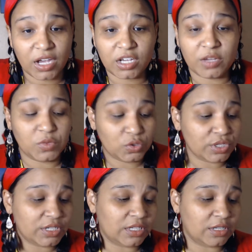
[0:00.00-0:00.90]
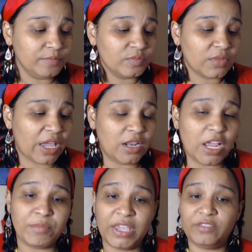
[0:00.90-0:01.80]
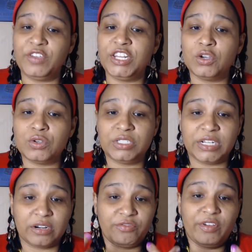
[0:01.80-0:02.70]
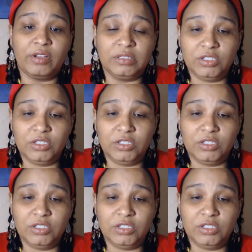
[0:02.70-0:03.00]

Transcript: a community and, and make videos that are,